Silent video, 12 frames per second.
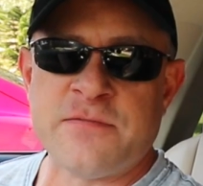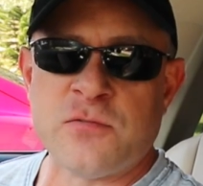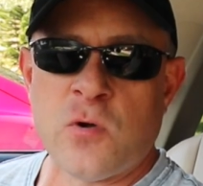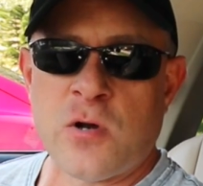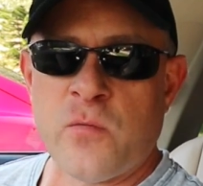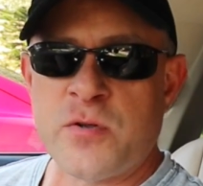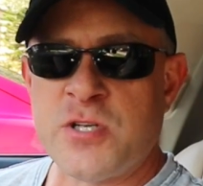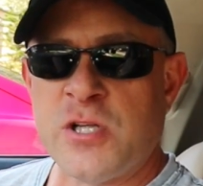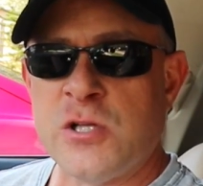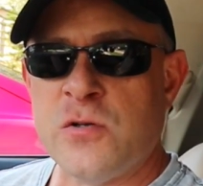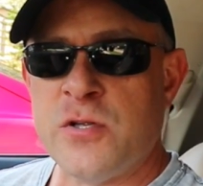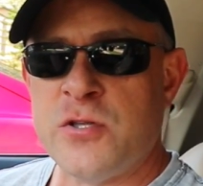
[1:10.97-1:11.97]
Florida, which
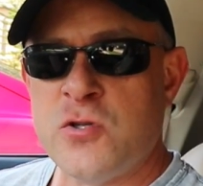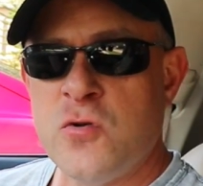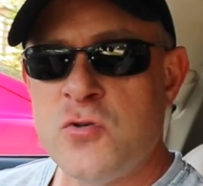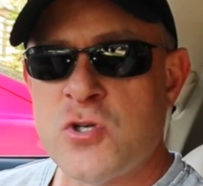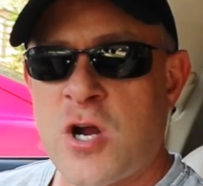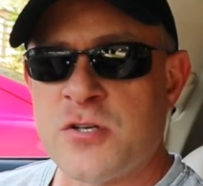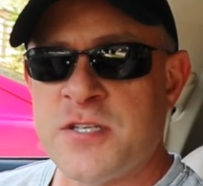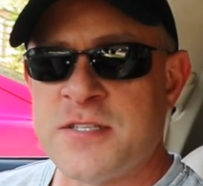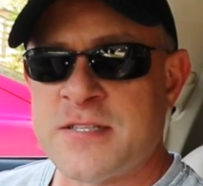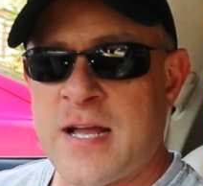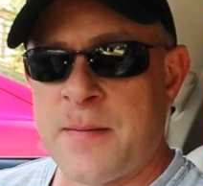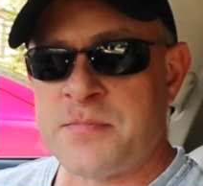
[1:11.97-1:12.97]
included 2 charging
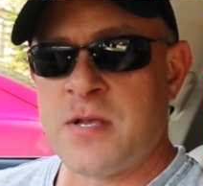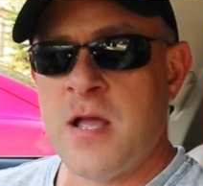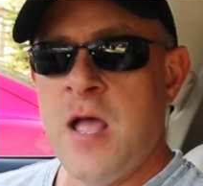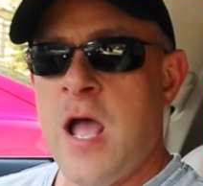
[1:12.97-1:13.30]
stops.